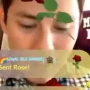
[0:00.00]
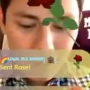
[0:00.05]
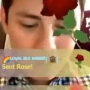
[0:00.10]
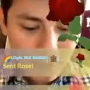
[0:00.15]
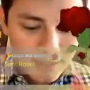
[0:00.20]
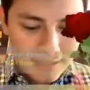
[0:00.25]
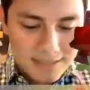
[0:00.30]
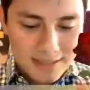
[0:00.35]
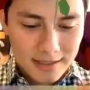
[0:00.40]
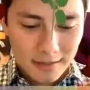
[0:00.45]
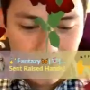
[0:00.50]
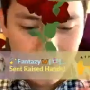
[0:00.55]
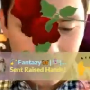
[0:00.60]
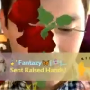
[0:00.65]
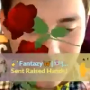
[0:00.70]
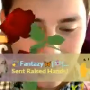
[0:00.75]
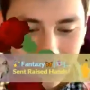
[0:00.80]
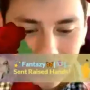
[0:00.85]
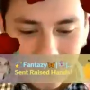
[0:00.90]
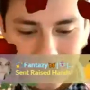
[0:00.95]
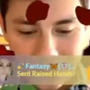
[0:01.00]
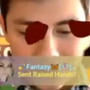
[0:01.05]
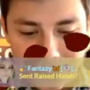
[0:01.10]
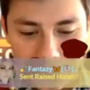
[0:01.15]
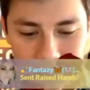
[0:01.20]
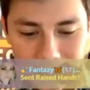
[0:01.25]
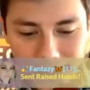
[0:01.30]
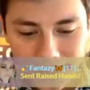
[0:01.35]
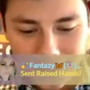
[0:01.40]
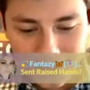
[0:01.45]
to do this to me?
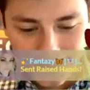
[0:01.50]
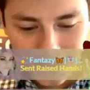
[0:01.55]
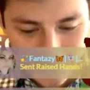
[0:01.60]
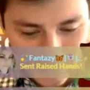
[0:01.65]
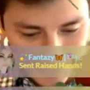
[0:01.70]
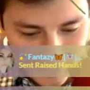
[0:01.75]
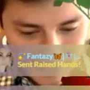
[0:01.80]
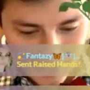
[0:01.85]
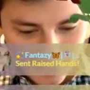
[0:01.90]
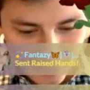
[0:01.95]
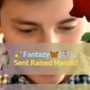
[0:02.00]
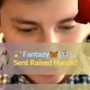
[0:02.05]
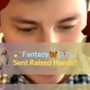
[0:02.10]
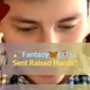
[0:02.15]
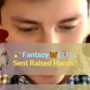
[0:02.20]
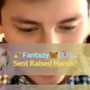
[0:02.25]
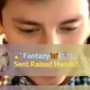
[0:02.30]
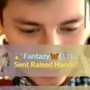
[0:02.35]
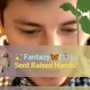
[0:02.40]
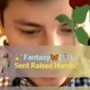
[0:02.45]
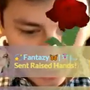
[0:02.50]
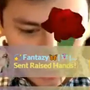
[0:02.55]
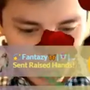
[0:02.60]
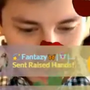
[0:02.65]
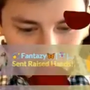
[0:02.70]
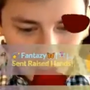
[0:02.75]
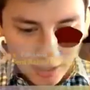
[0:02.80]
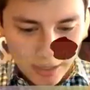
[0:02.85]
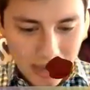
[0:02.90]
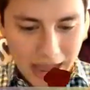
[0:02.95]
Is it
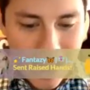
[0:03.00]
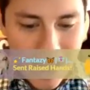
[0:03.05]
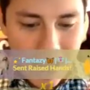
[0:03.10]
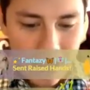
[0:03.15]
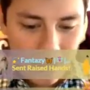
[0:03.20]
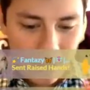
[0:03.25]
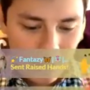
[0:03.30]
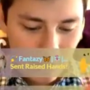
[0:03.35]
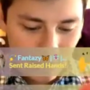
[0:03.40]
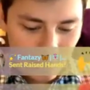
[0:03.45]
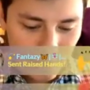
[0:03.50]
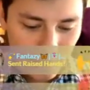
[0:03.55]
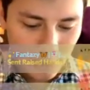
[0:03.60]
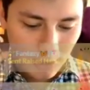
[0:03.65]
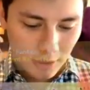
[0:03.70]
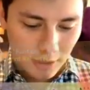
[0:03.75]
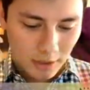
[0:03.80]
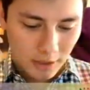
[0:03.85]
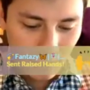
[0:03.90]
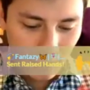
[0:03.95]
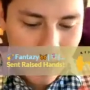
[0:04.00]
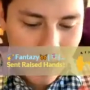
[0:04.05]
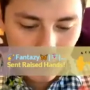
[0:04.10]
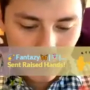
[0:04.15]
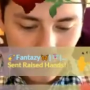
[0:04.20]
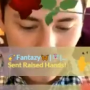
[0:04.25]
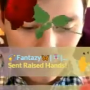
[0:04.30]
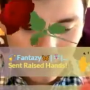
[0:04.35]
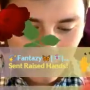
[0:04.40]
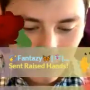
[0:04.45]

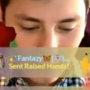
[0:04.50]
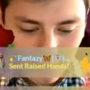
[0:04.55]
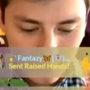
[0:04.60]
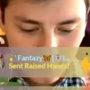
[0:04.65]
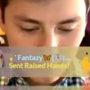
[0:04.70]
Shalado-y?